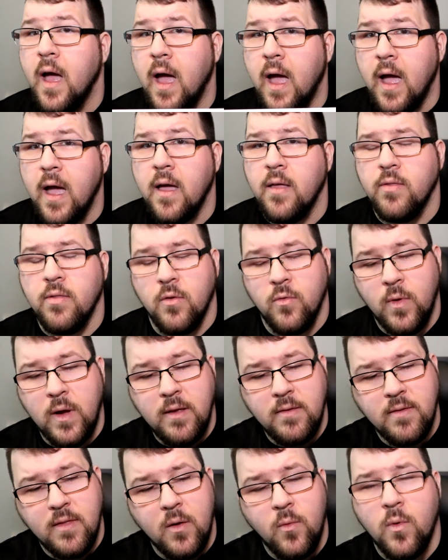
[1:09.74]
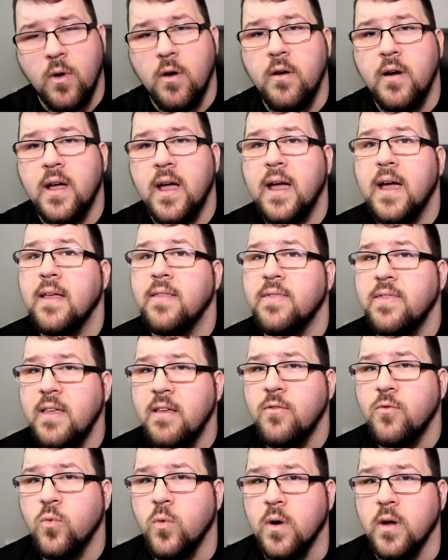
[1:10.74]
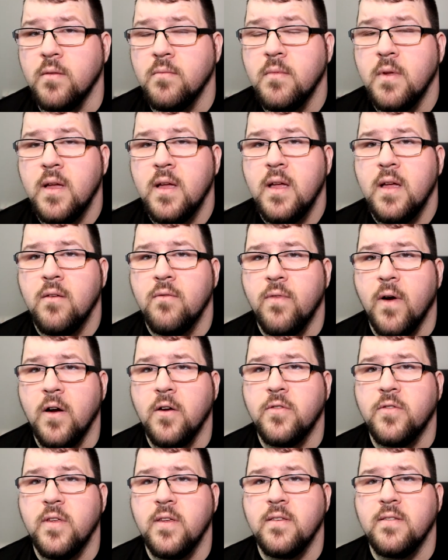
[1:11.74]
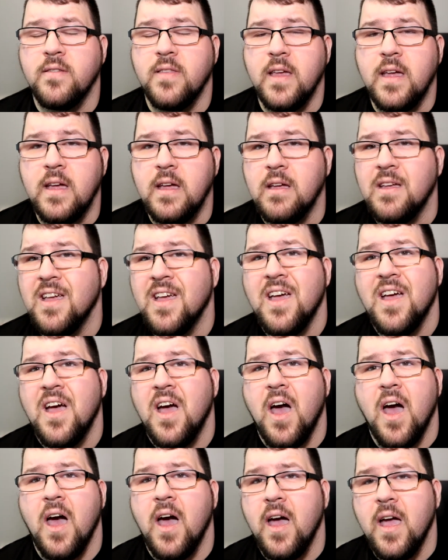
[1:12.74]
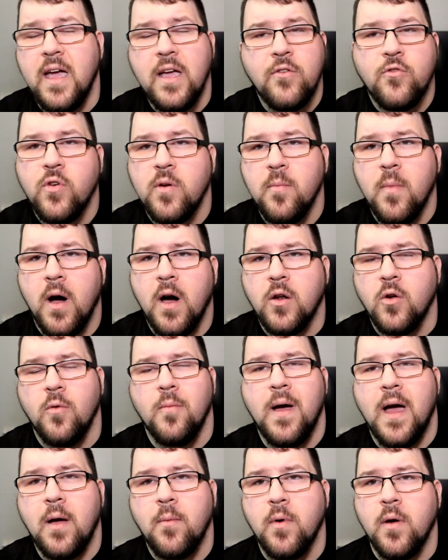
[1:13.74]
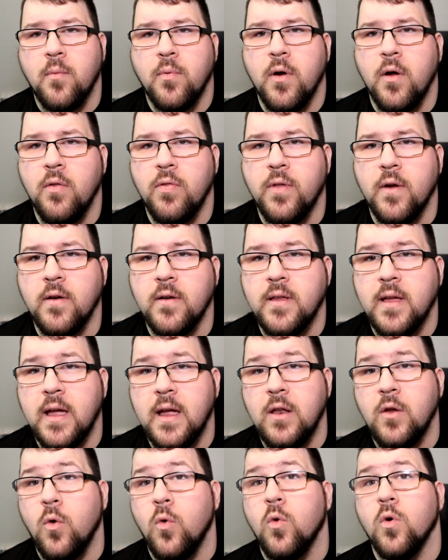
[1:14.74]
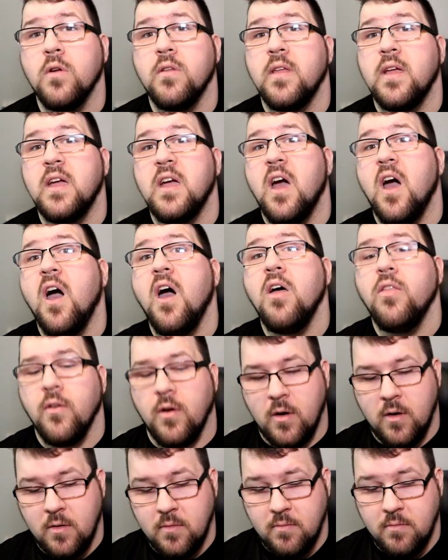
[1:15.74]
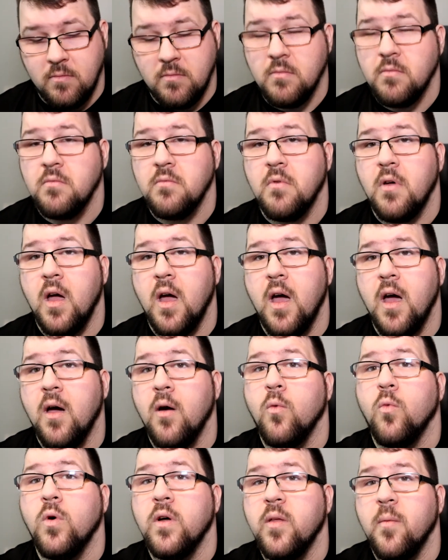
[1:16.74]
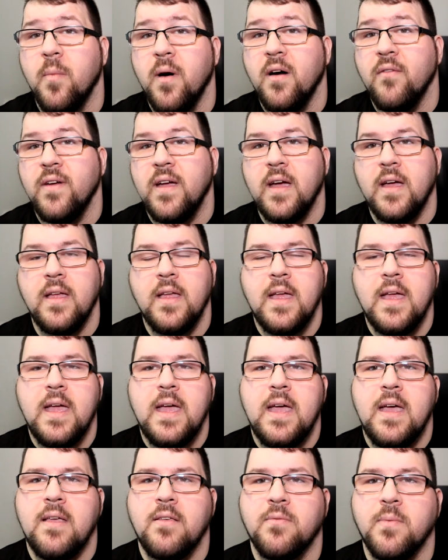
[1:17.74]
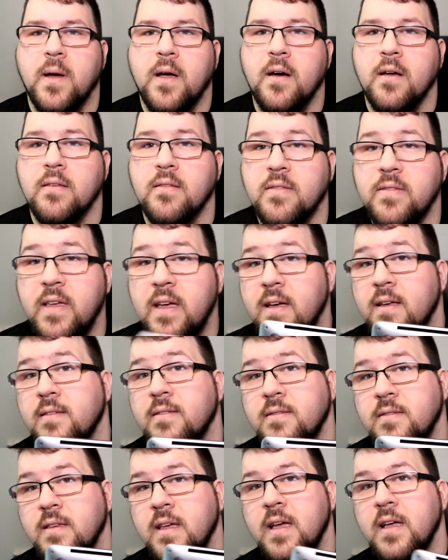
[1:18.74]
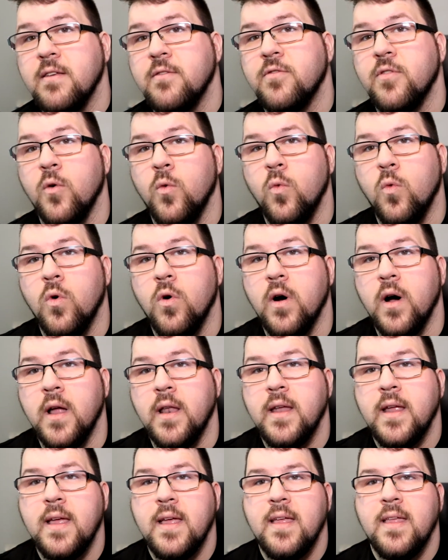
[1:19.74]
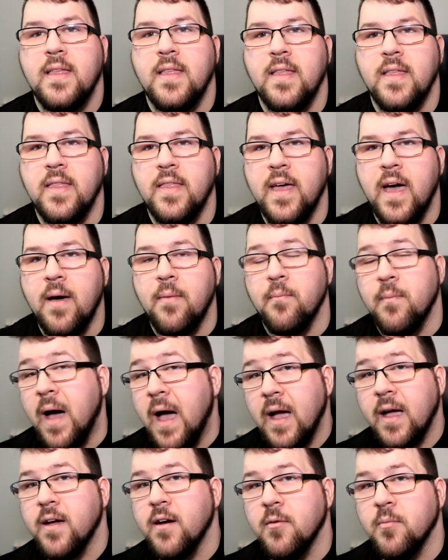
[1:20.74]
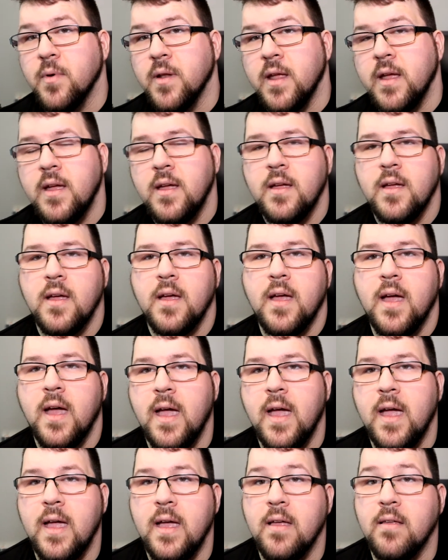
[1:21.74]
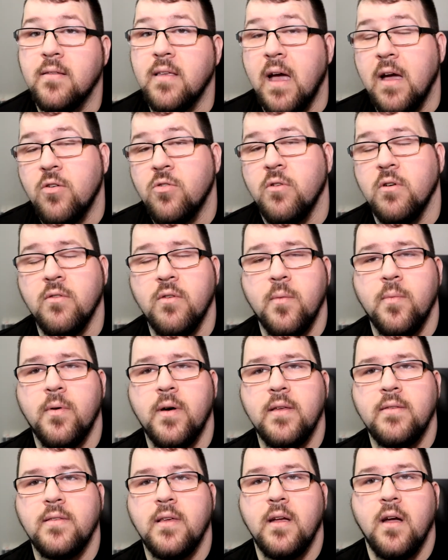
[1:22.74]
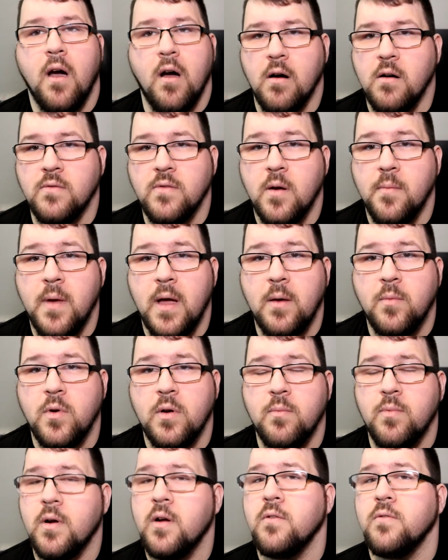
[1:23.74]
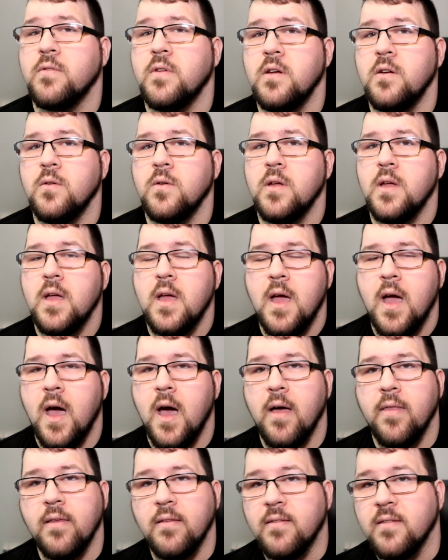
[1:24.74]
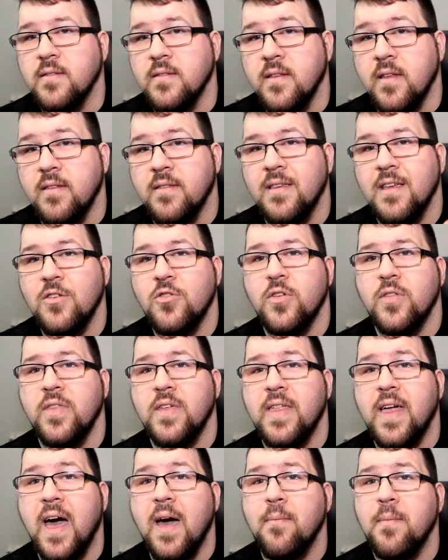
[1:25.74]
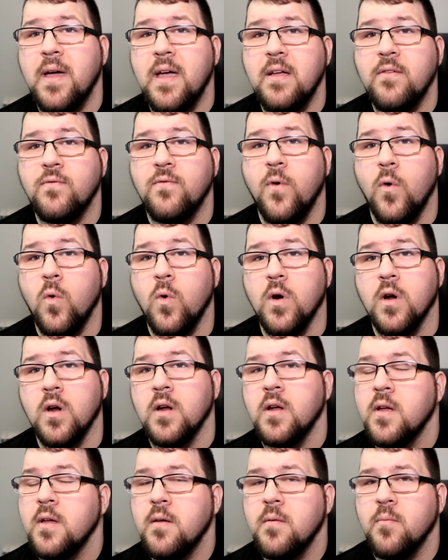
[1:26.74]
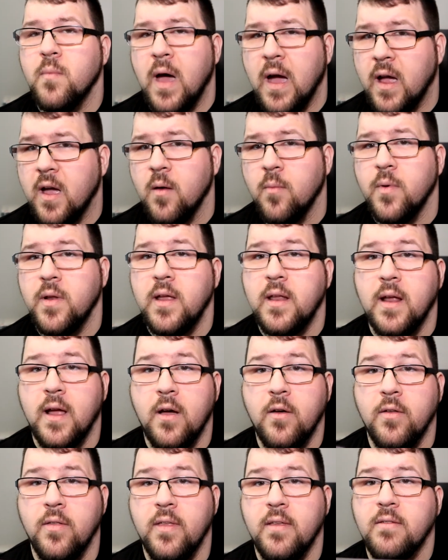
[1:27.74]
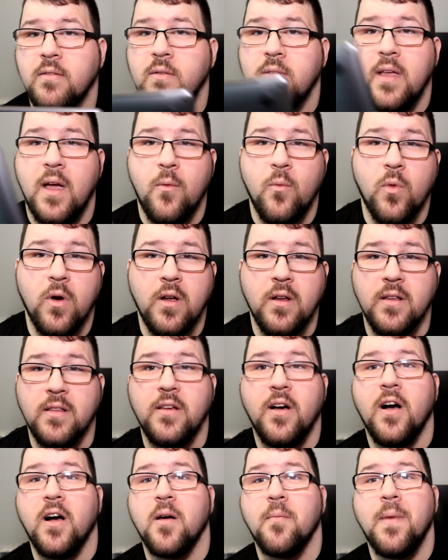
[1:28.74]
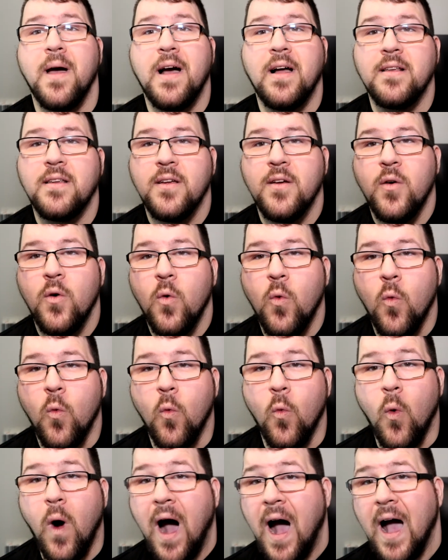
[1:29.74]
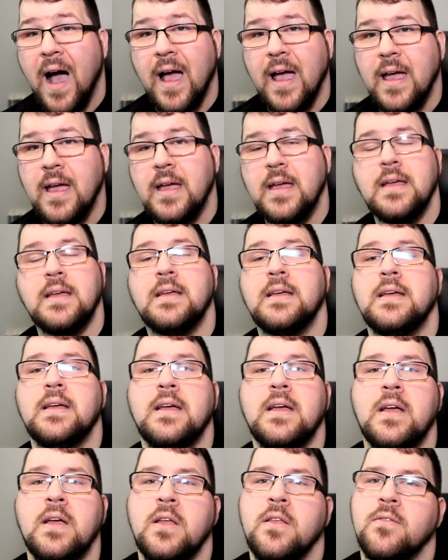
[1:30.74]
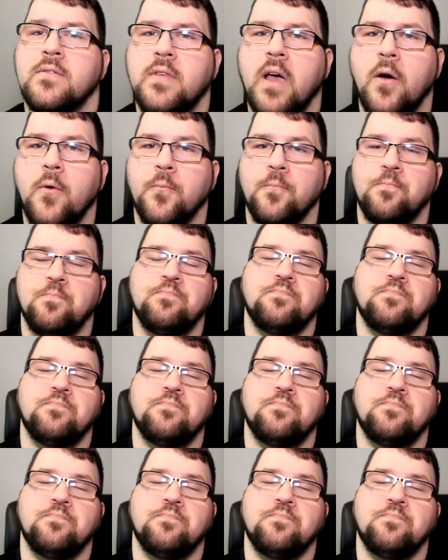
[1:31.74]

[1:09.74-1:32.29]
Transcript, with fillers: And the reason that we're looking at this one versus the uh, entry model MacBook Pro 13 or the other uh, one above it is because this is the one that my company is actually replacing all of our MacBook Pros too. Uh, this is a decision that I made for my company to go to this one, and we're going to talk about why. So,